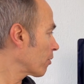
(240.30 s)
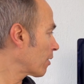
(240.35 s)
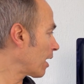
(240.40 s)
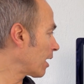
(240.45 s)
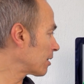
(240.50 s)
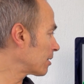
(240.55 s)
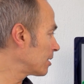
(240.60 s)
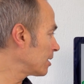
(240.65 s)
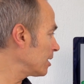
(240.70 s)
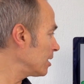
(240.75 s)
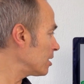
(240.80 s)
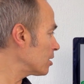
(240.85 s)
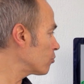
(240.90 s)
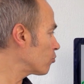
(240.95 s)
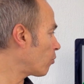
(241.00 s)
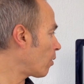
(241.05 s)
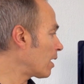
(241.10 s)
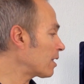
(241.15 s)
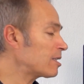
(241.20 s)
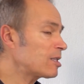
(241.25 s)
that this
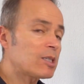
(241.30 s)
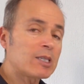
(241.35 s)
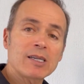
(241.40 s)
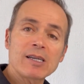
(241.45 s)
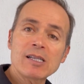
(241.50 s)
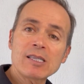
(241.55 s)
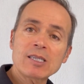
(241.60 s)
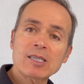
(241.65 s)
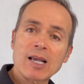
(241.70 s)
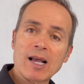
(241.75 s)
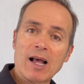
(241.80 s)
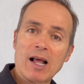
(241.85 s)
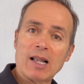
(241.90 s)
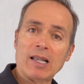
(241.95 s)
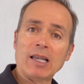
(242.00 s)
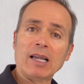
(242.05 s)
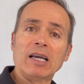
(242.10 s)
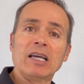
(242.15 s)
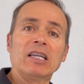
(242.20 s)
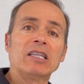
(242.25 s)
one single
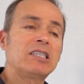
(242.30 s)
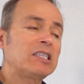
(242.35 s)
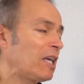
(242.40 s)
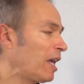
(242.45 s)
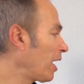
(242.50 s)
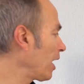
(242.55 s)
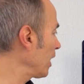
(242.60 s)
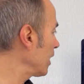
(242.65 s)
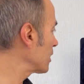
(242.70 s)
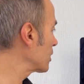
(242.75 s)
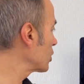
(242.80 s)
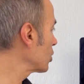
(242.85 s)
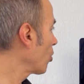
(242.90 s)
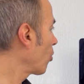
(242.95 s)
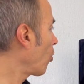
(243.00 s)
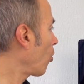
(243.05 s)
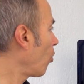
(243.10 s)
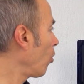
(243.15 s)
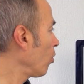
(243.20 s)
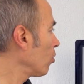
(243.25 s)
cell takes
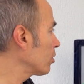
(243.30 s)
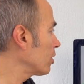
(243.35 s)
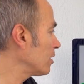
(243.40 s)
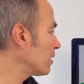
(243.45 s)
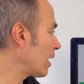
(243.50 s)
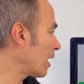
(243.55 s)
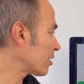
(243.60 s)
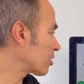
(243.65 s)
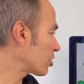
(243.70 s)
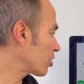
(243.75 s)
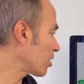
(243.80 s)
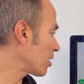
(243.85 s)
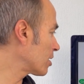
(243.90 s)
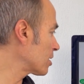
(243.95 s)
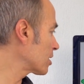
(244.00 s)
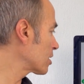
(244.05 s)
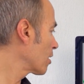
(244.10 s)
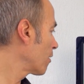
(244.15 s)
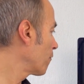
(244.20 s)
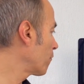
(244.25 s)
all the
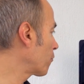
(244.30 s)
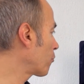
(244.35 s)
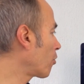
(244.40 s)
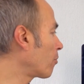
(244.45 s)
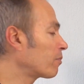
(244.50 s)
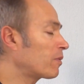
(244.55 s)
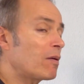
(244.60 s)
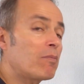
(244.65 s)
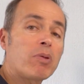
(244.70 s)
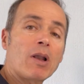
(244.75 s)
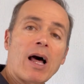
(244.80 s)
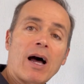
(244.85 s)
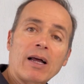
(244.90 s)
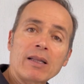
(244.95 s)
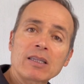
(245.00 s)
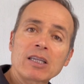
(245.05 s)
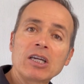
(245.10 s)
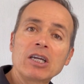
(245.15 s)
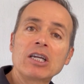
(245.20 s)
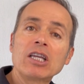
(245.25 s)
nutrients from the
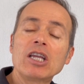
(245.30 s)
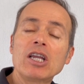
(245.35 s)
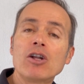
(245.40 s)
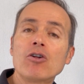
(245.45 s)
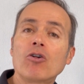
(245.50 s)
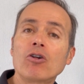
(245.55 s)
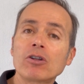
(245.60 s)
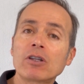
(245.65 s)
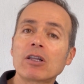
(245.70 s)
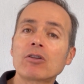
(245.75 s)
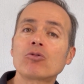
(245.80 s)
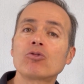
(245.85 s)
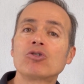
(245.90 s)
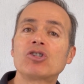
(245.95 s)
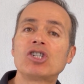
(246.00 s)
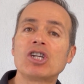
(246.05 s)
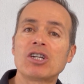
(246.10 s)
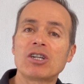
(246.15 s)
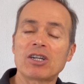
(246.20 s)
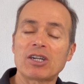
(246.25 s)
blood in order to
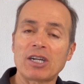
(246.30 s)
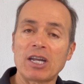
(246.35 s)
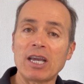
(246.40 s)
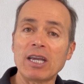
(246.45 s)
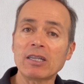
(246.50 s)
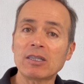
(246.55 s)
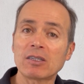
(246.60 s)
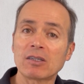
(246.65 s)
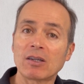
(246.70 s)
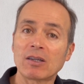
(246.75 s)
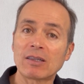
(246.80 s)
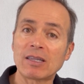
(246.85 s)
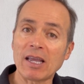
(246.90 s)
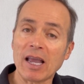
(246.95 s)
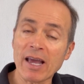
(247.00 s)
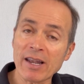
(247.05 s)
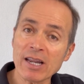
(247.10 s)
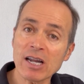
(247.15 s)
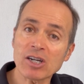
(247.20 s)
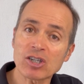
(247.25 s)
generate the
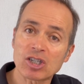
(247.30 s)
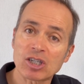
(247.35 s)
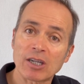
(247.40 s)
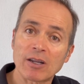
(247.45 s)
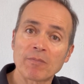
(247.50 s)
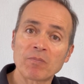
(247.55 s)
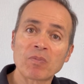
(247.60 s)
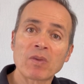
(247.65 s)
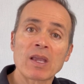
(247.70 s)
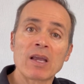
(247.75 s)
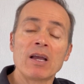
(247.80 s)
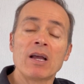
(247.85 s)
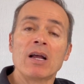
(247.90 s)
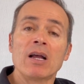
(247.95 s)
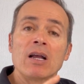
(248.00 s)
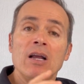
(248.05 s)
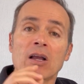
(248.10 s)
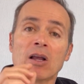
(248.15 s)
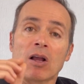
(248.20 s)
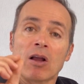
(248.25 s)
energy.
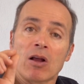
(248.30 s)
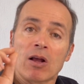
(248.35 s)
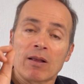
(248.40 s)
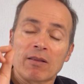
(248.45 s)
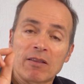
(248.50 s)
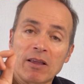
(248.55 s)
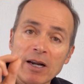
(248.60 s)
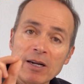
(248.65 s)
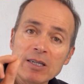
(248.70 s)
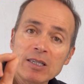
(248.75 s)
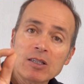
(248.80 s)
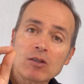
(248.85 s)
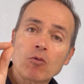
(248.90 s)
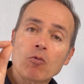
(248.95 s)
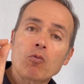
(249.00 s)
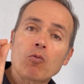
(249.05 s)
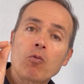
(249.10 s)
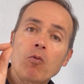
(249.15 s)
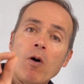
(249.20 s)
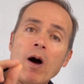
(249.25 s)
There is
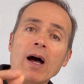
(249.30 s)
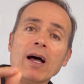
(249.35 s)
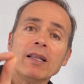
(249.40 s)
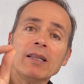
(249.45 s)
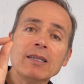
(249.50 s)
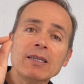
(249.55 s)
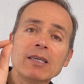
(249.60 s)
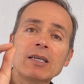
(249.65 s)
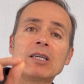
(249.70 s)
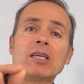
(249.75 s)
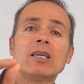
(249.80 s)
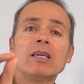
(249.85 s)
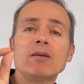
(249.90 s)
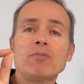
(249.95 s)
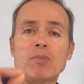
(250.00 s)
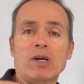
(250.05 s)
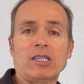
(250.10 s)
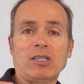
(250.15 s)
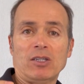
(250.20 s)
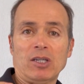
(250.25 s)
one key
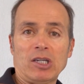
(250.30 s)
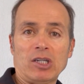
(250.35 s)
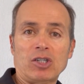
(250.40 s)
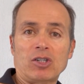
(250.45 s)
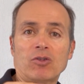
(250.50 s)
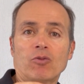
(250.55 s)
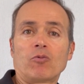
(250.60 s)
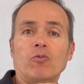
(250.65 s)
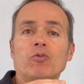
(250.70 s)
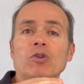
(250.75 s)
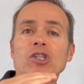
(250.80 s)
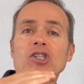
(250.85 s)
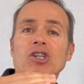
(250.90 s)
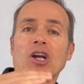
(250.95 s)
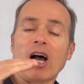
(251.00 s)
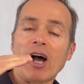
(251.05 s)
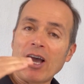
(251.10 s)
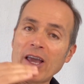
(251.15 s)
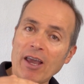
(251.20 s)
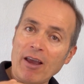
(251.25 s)
message
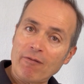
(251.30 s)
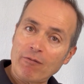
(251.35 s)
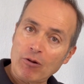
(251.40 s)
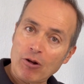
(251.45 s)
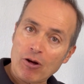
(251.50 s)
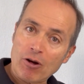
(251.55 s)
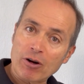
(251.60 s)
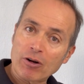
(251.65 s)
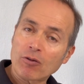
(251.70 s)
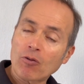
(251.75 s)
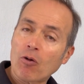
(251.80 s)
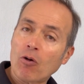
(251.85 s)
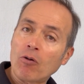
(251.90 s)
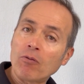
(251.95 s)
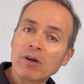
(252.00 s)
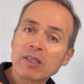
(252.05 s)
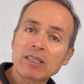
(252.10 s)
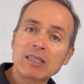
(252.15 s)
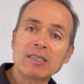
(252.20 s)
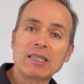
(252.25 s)
which I have learned
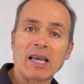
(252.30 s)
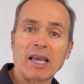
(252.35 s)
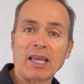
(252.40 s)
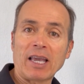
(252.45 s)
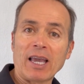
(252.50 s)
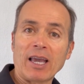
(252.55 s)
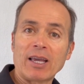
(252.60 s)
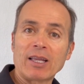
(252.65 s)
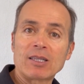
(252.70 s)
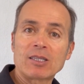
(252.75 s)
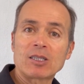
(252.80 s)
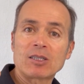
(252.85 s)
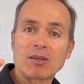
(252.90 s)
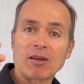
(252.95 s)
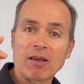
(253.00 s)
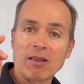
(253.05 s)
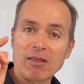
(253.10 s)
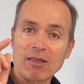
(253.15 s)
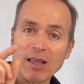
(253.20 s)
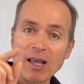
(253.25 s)
over the decades,
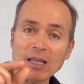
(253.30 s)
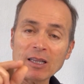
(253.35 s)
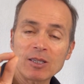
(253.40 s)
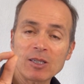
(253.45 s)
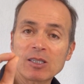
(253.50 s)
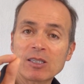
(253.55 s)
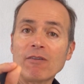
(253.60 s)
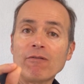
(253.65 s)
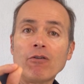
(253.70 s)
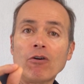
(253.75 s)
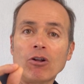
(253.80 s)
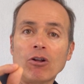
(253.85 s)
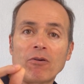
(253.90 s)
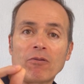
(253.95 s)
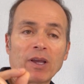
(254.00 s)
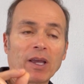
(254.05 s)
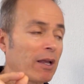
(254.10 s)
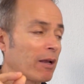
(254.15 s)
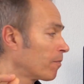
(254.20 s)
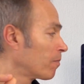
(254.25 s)
and that is the
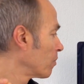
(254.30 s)
following.